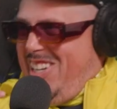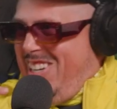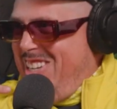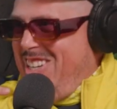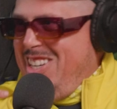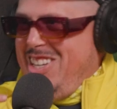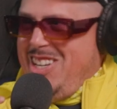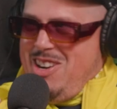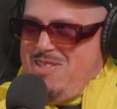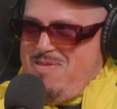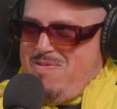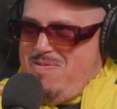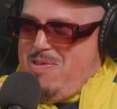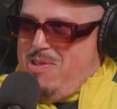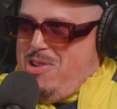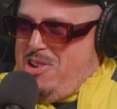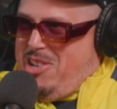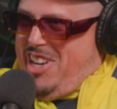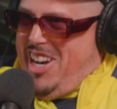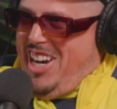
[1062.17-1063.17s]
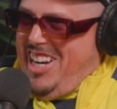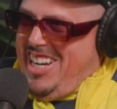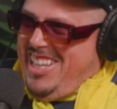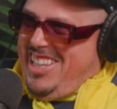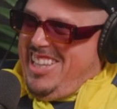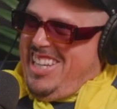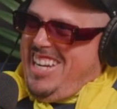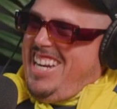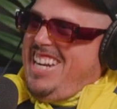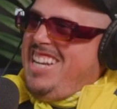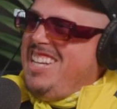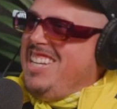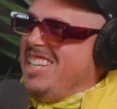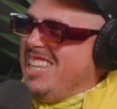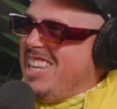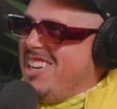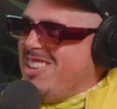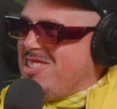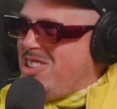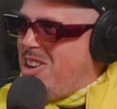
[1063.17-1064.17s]
unfortunately,
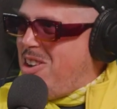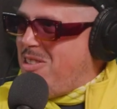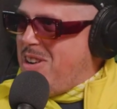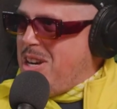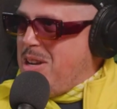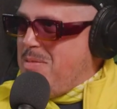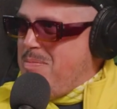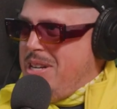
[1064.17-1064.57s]
there's already